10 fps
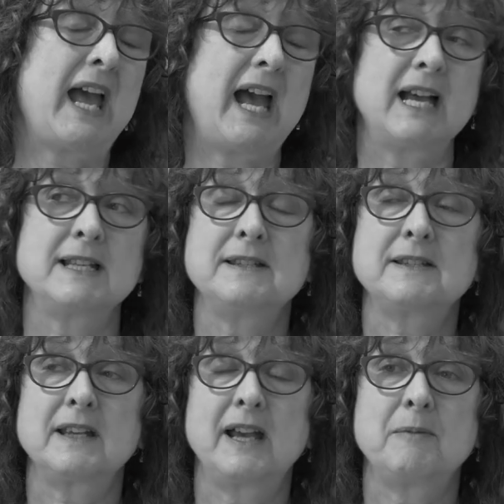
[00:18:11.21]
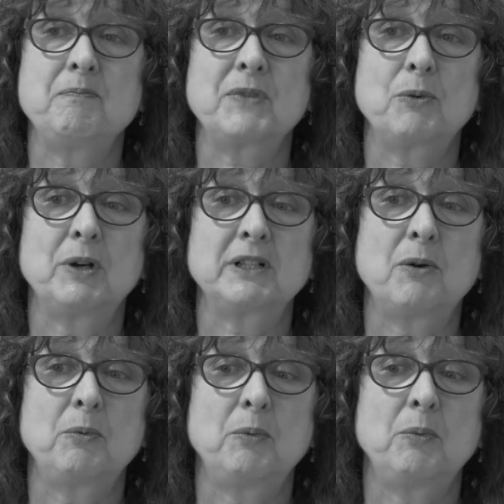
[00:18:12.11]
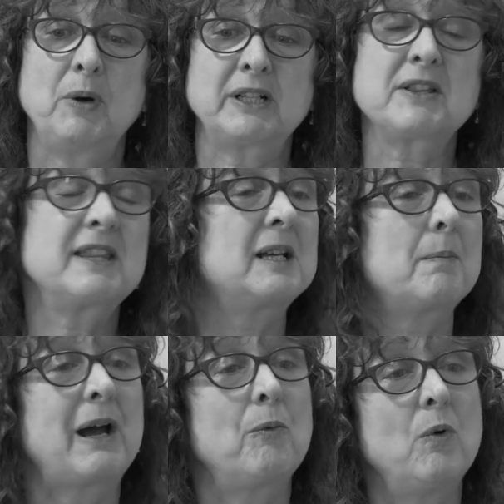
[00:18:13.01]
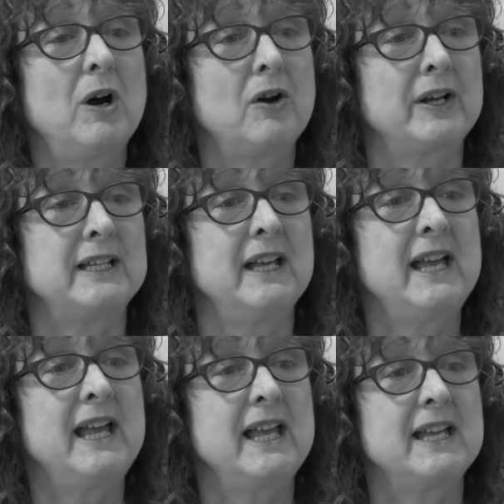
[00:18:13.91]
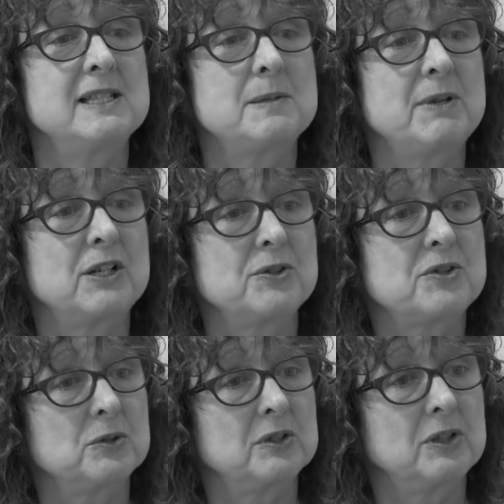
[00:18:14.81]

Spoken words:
And when I think about why, it's because